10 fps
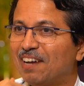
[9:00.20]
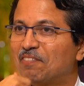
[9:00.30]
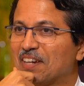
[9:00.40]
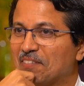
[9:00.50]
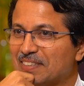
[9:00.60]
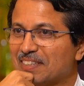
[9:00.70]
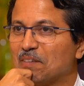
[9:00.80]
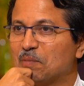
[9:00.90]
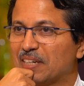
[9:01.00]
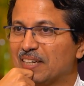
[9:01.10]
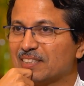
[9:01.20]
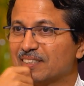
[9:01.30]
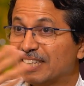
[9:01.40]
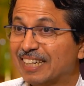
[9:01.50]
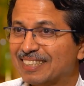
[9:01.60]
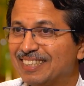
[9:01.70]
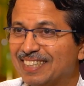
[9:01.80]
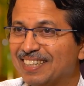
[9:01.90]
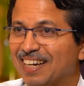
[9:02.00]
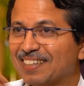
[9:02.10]
High frequency communication,
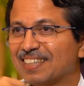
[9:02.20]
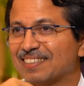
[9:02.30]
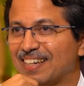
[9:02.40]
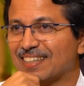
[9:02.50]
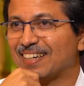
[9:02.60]
6G and things like that.